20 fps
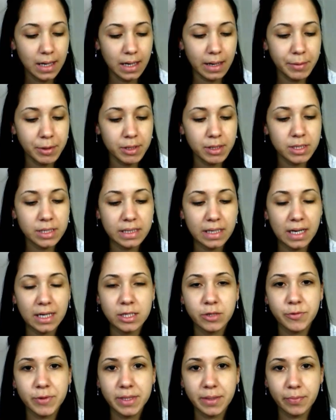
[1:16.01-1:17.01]
I'm gonna
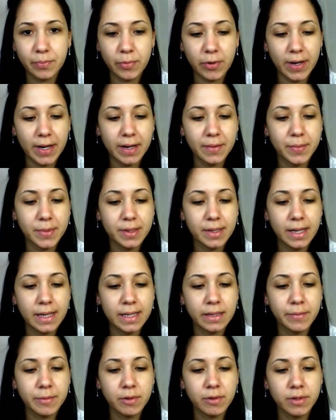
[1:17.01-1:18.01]
start with the primer,
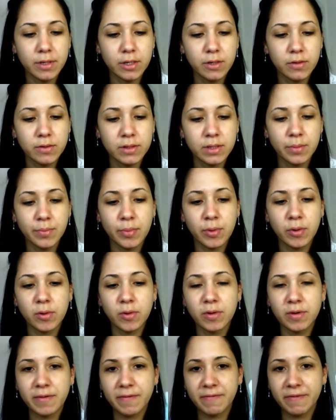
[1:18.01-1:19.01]
and I'm gonna use the
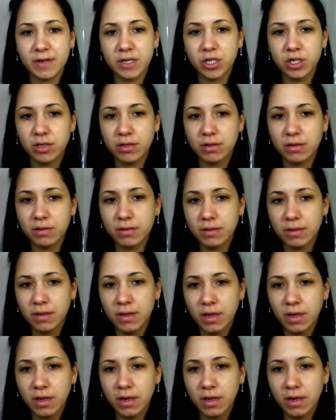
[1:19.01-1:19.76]
Porefessional